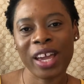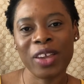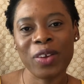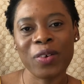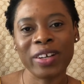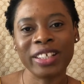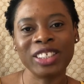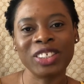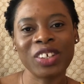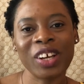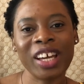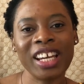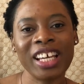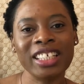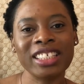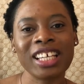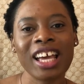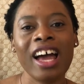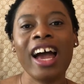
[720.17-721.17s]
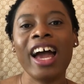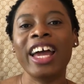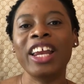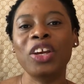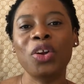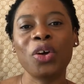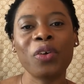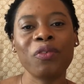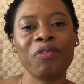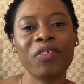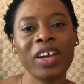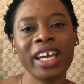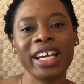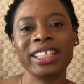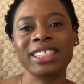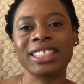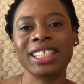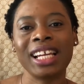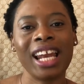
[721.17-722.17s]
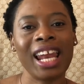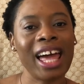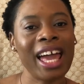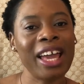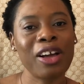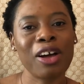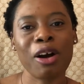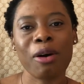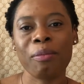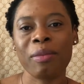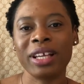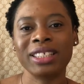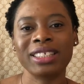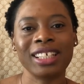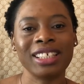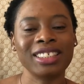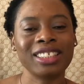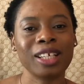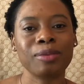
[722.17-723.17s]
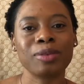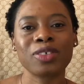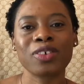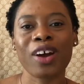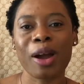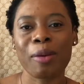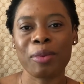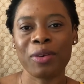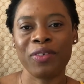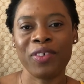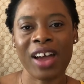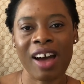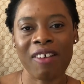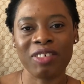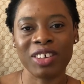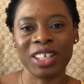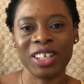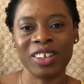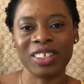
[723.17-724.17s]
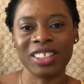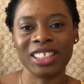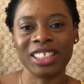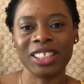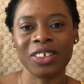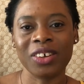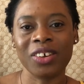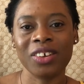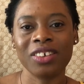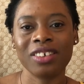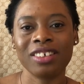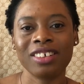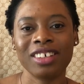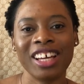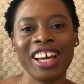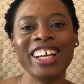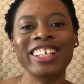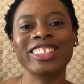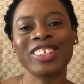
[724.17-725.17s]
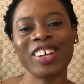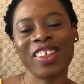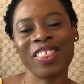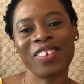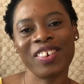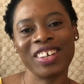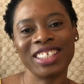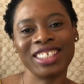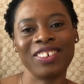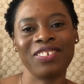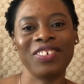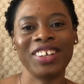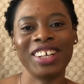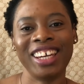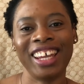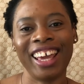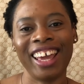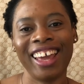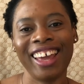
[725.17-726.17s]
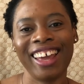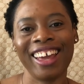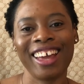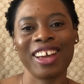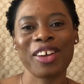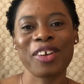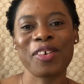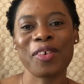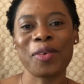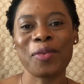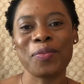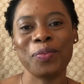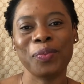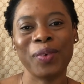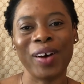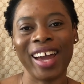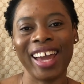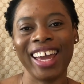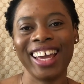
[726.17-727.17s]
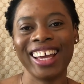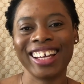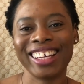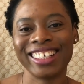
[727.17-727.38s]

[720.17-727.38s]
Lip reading: that you enjoyed it. And don't forget to like, comment, and subscribe if you haven't done so. Enjoy the rest of your day. Bye.